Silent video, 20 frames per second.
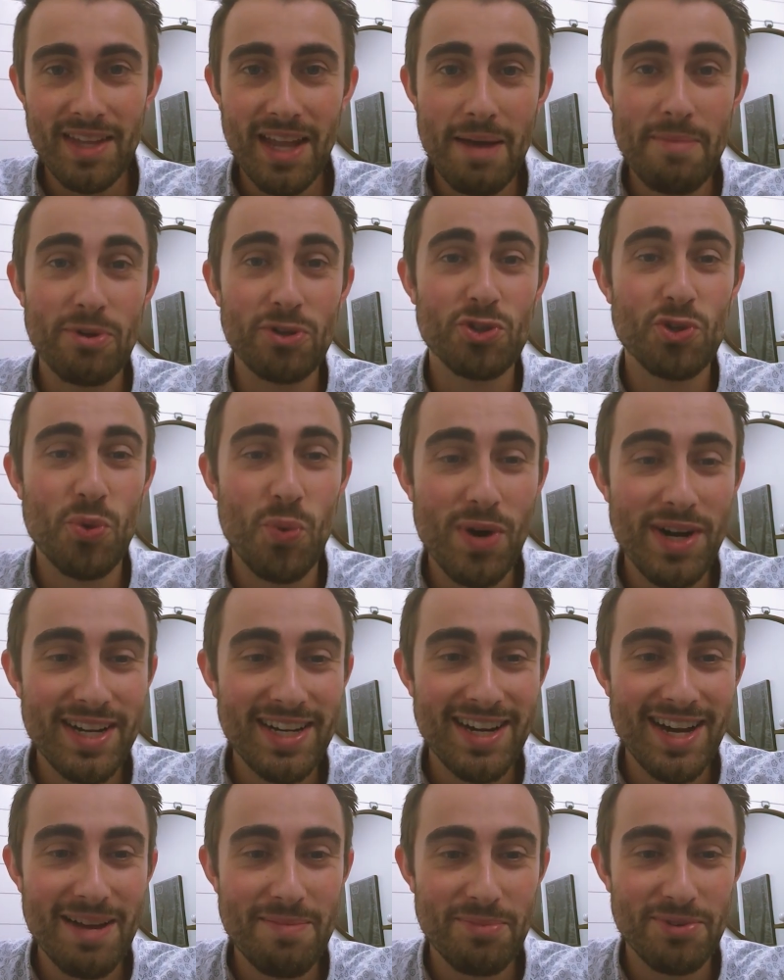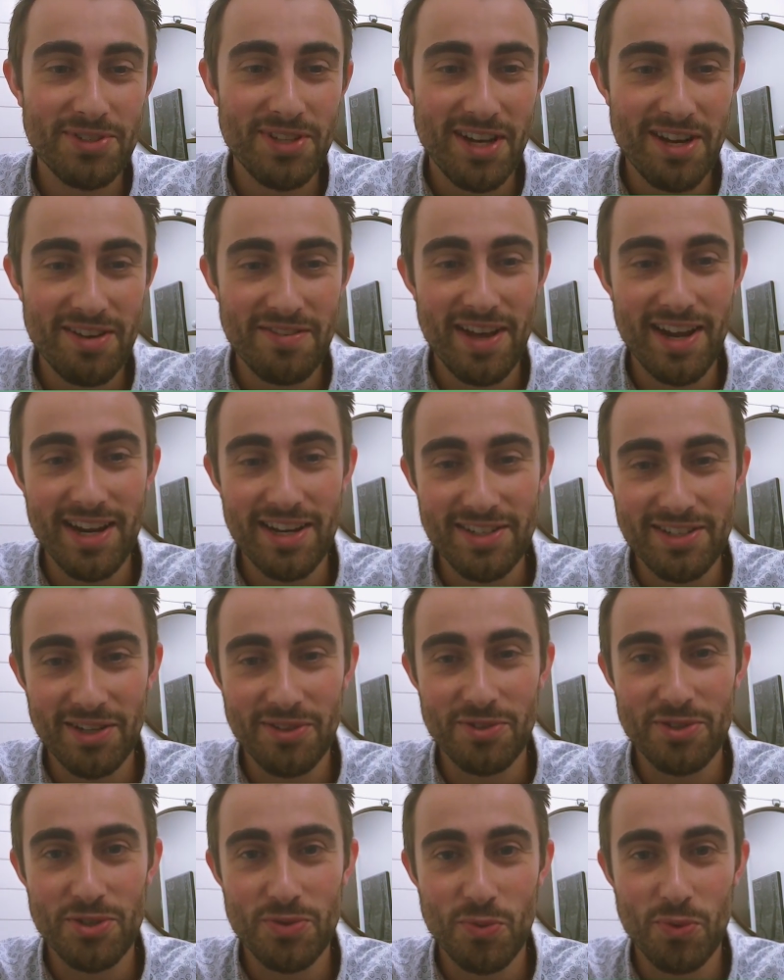About 29% of
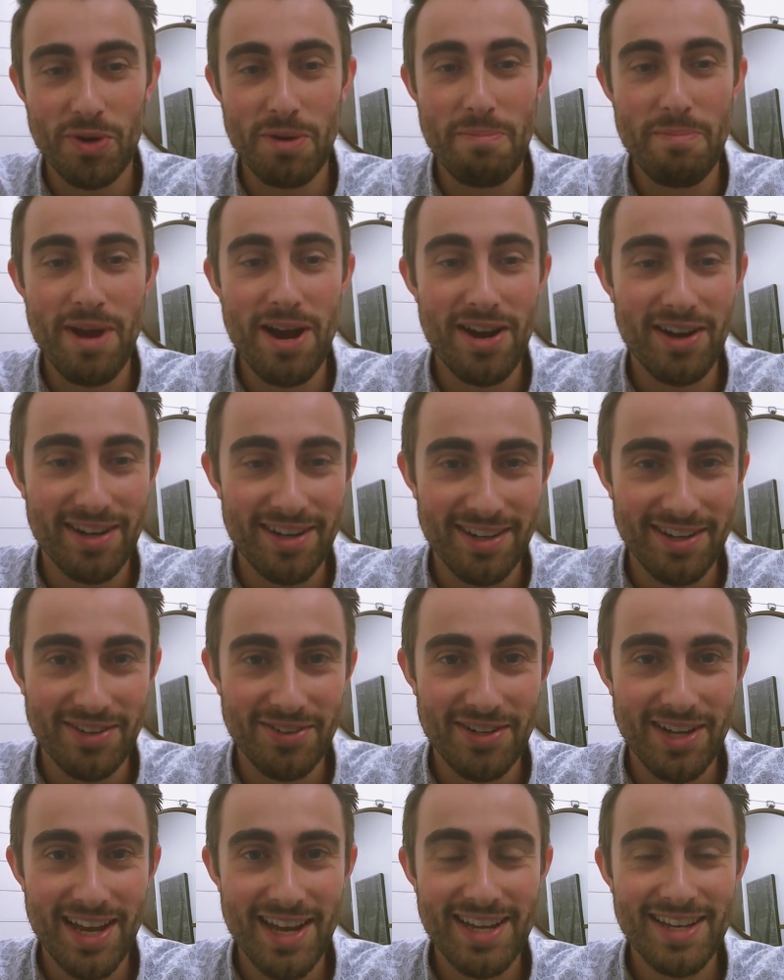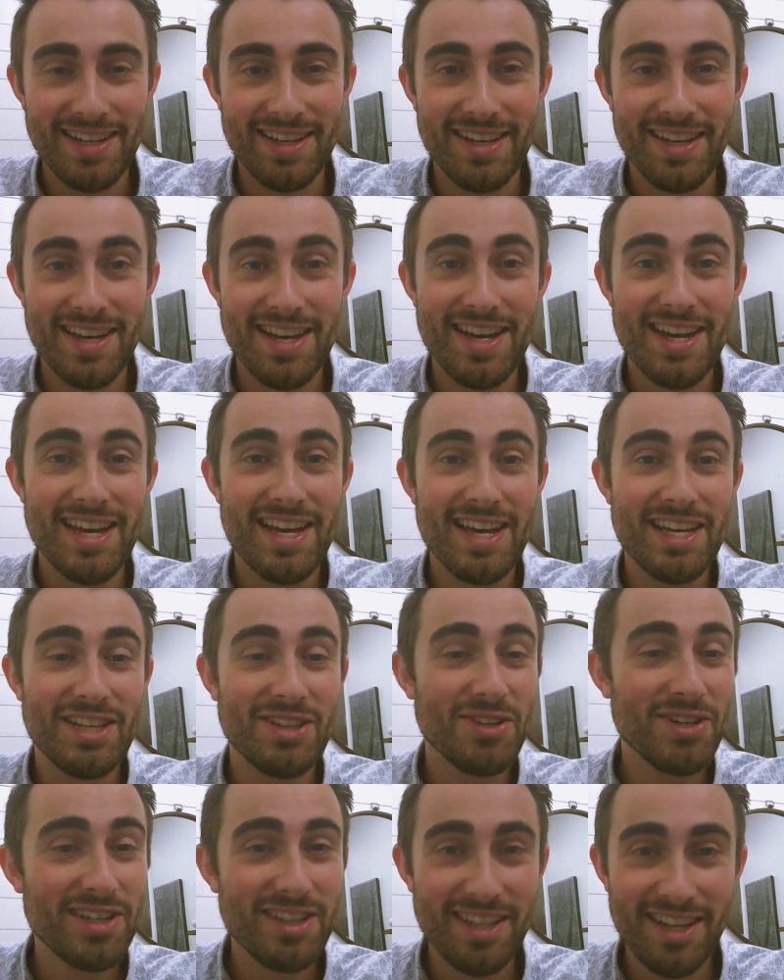NHLers were American, okay?
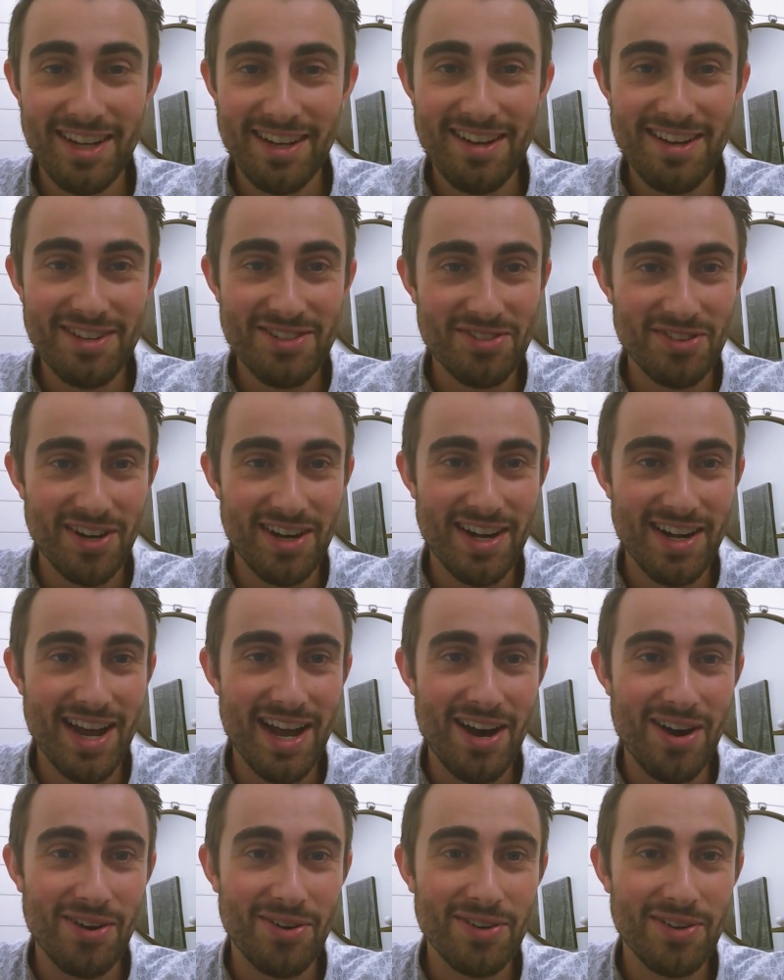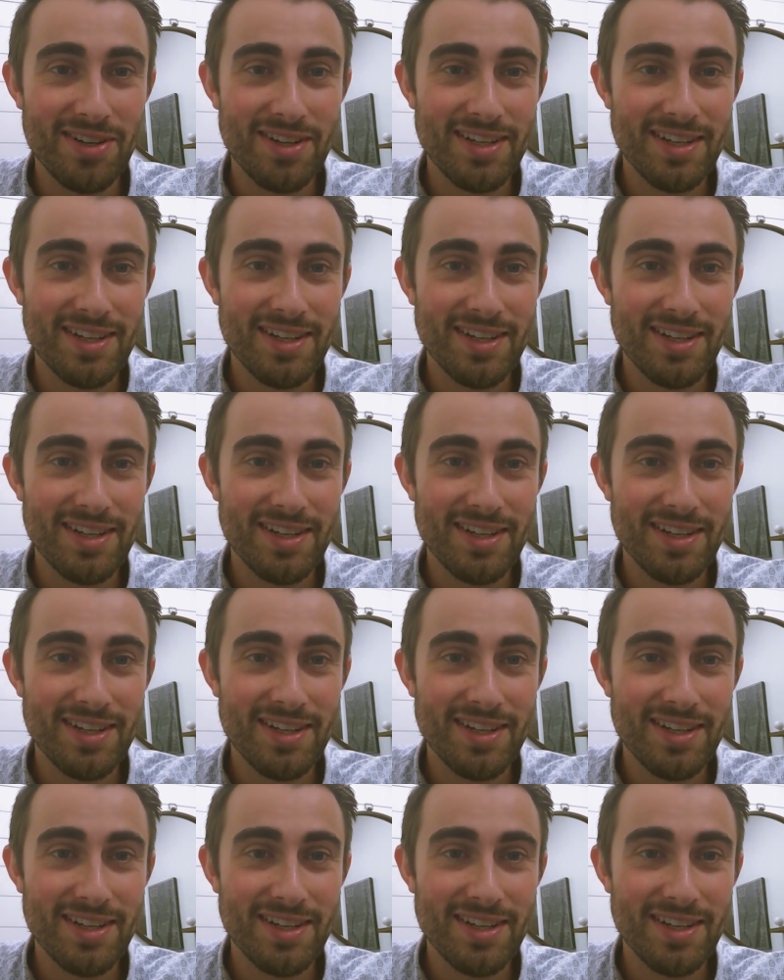You look at the Canucks right now,